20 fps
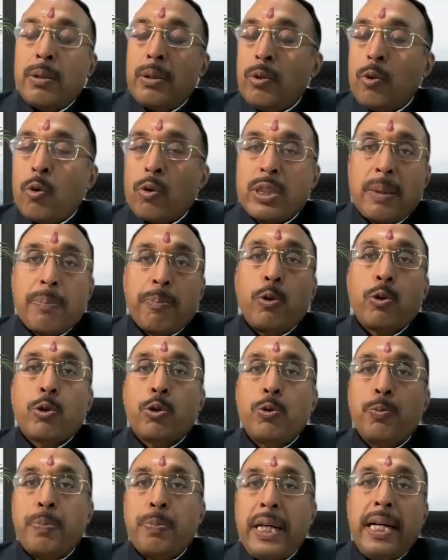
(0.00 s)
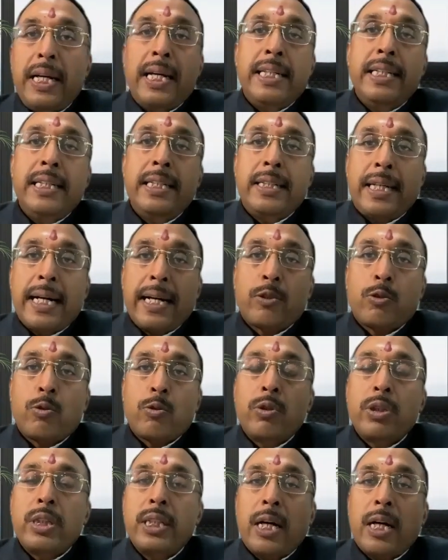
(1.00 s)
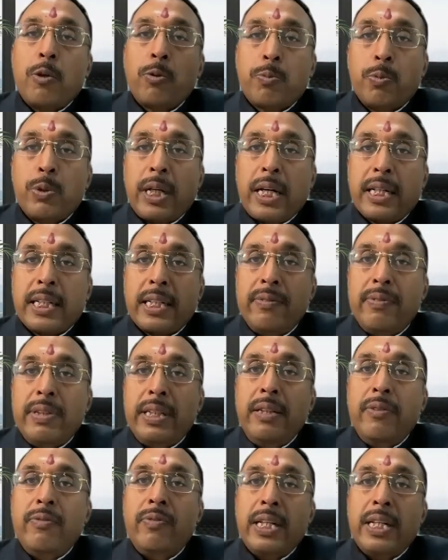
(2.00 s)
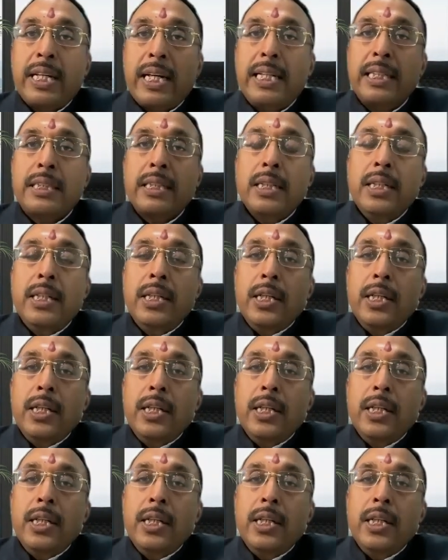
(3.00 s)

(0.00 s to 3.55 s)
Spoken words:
not supposed to pay any tax on the output activity, whereas